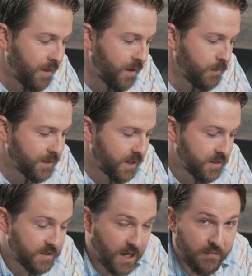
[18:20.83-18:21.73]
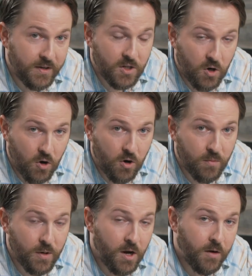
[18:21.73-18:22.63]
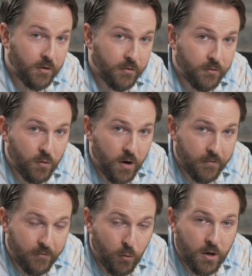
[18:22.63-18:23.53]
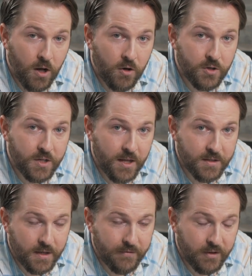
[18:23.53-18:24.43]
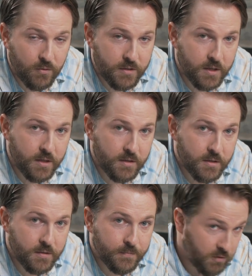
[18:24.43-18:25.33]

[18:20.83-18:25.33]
that means a savings at home of $4.73.